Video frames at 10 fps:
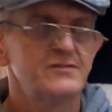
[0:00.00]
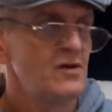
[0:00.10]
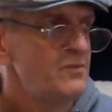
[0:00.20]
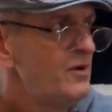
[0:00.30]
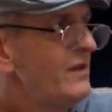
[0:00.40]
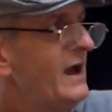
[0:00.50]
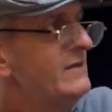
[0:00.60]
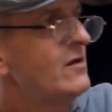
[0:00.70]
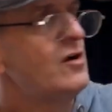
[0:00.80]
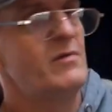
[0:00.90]
don't put that
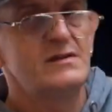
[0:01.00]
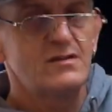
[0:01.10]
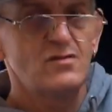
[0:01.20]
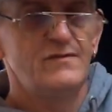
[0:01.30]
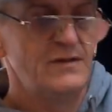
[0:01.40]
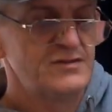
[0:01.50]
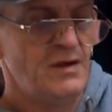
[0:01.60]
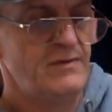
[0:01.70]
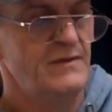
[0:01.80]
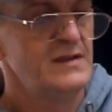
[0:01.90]
in the cupboard and stuff on
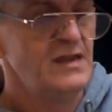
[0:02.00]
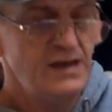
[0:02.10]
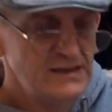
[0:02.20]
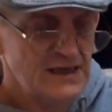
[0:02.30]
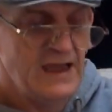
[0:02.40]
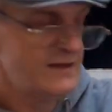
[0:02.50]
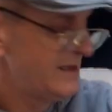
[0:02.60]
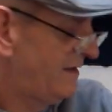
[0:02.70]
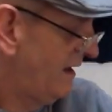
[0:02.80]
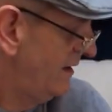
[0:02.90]
top of it, you need to get
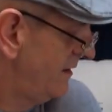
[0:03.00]
to